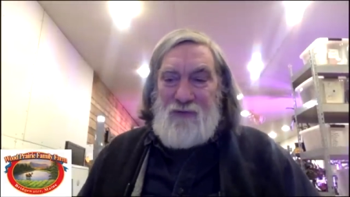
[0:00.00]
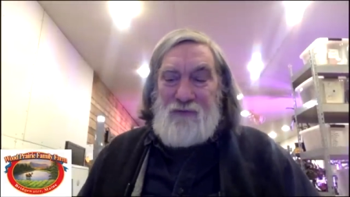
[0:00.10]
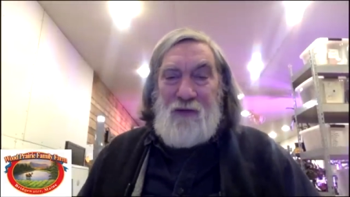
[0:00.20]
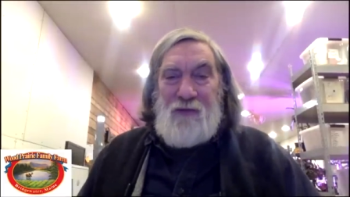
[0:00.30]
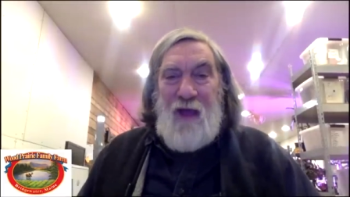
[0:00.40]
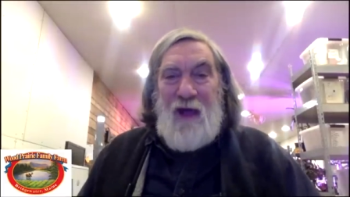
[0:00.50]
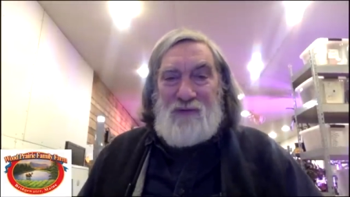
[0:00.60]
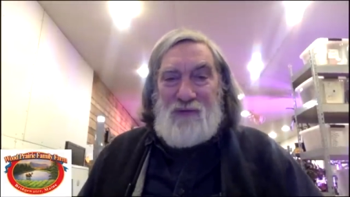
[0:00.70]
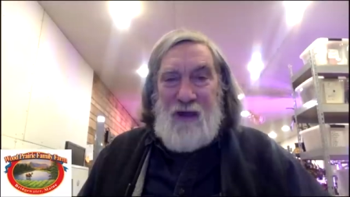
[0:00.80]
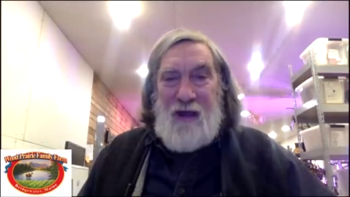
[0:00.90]
uh,
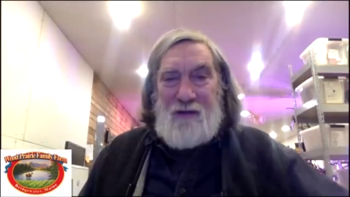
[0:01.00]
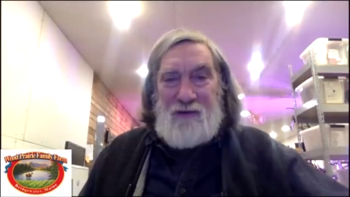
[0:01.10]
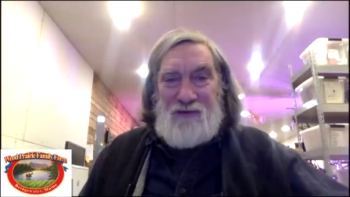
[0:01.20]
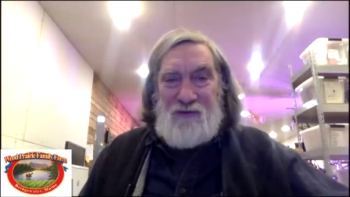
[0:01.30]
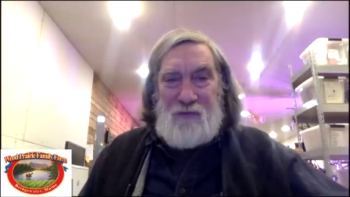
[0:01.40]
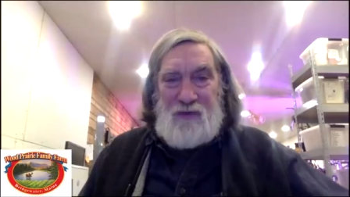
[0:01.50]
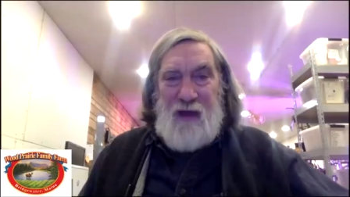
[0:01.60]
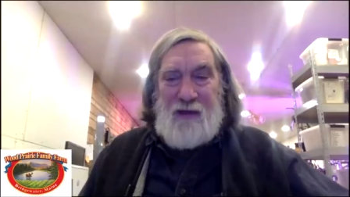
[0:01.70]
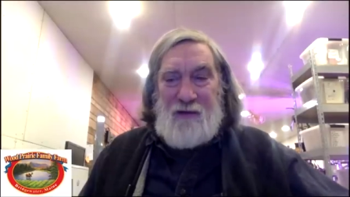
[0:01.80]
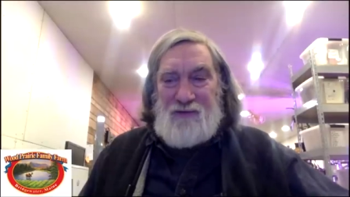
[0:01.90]
50,000
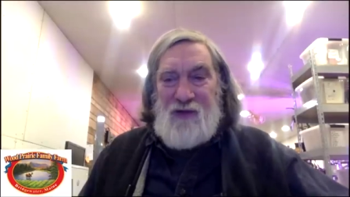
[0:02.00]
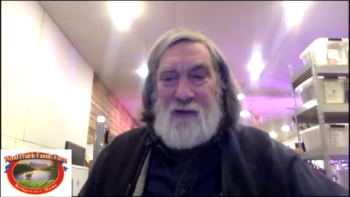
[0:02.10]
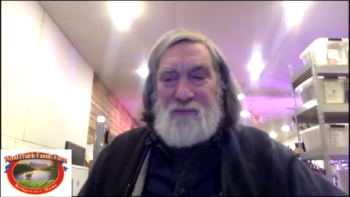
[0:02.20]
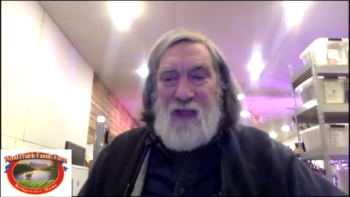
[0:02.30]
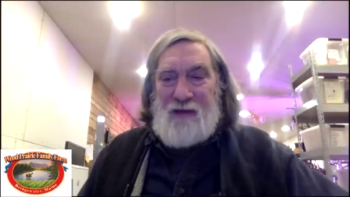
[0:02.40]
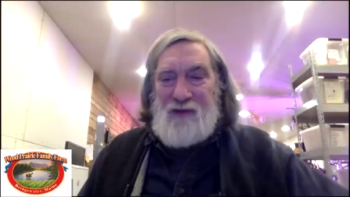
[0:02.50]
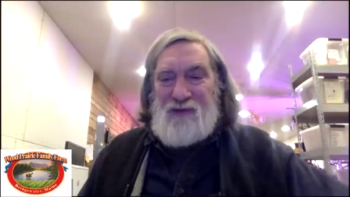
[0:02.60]
acres of potatoes,